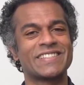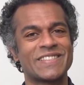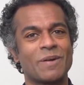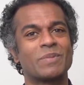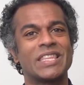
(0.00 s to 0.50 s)

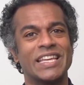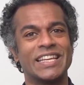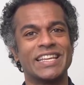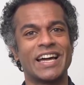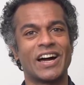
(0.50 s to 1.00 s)

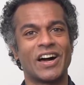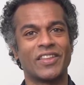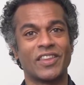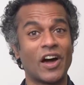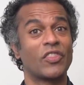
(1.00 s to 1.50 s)
something
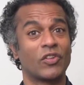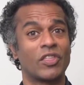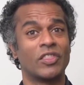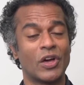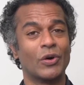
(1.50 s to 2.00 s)
other
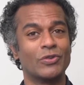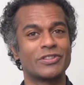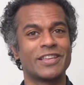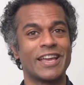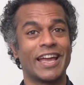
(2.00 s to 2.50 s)
than those.